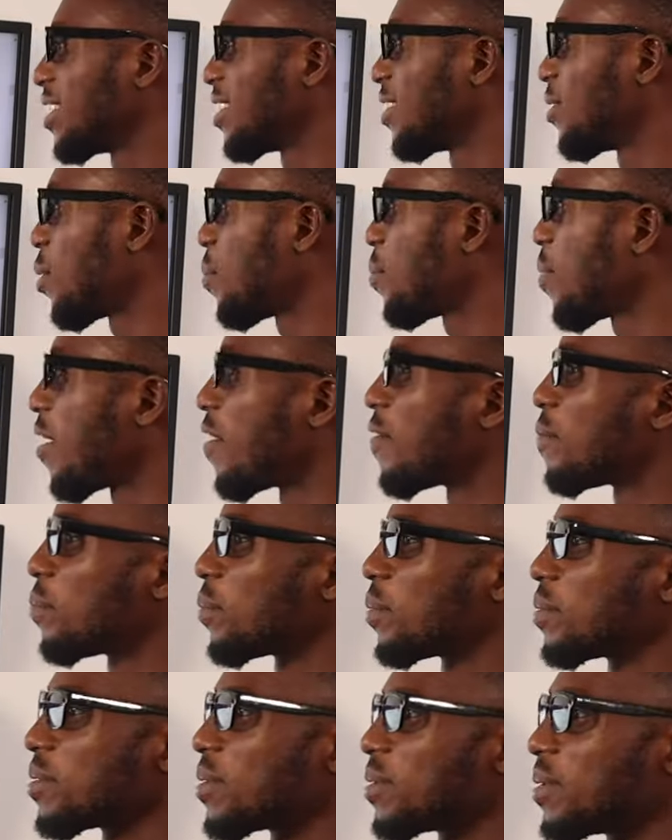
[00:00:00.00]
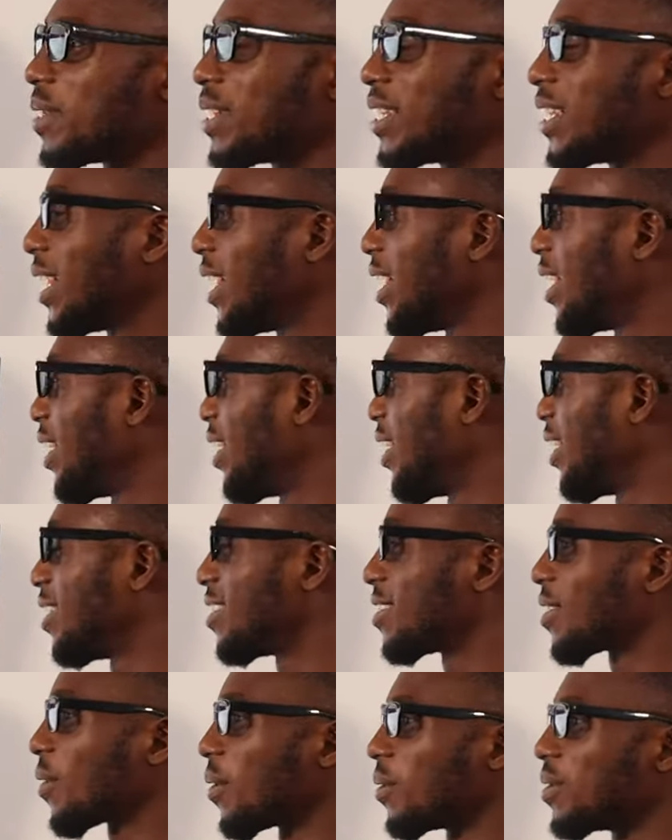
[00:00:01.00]
The number of proton
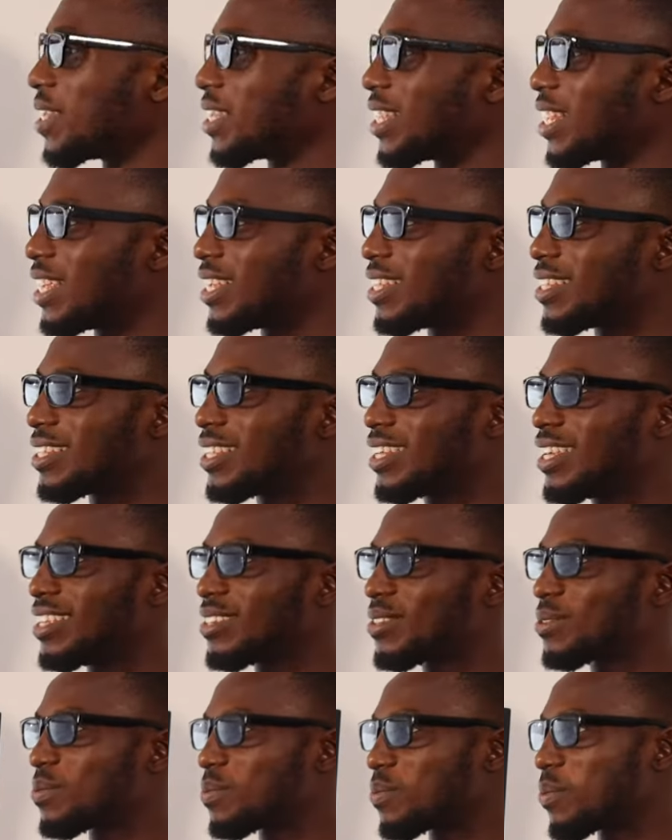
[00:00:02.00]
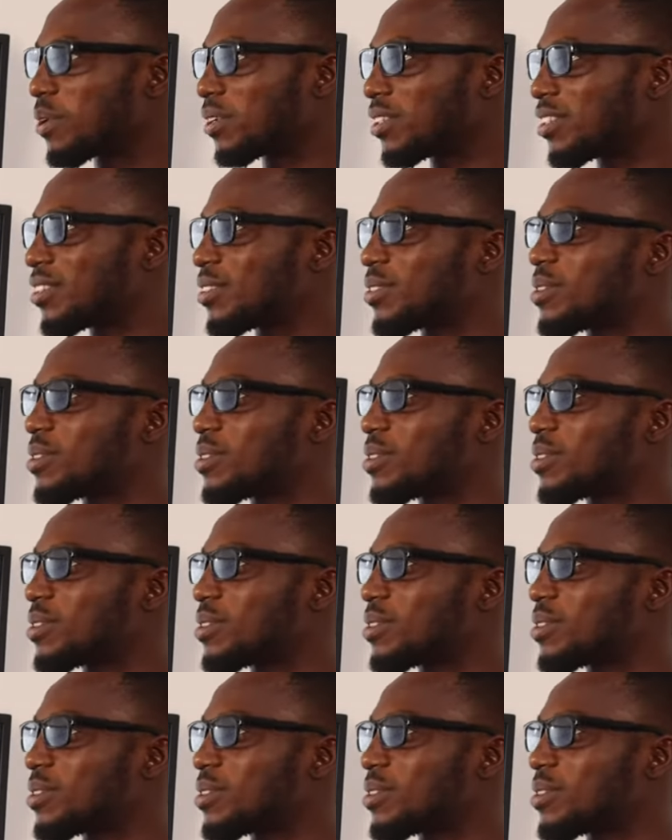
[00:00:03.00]
it contains is what?